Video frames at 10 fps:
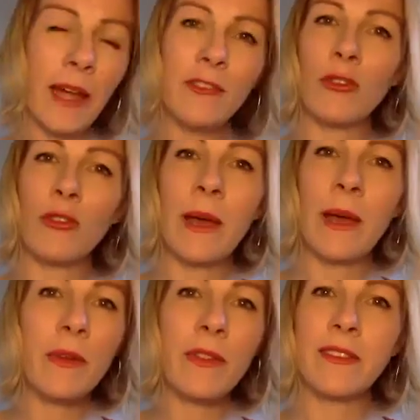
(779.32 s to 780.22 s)
even
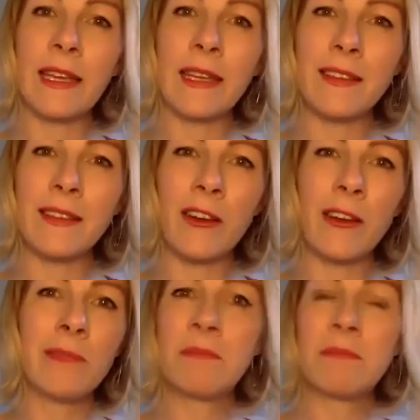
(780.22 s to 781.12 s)
remember the scenes and go,
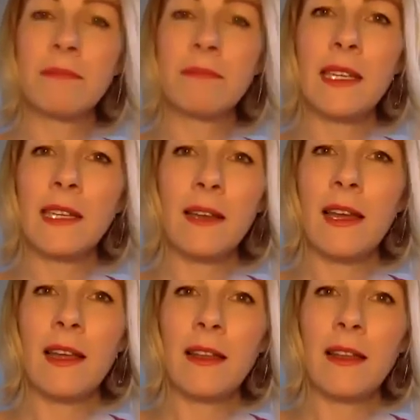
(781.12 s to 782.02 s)
yeah,
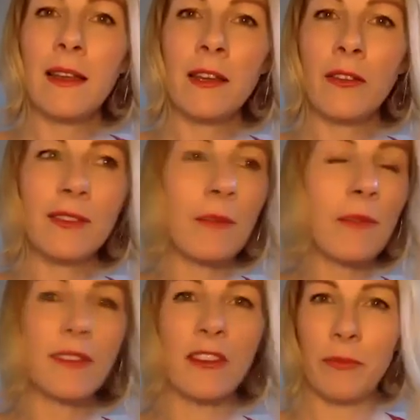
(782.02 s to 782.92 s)
you know, some
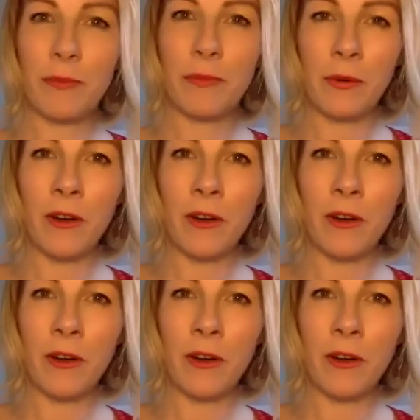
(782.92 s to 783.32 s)
of the stuff people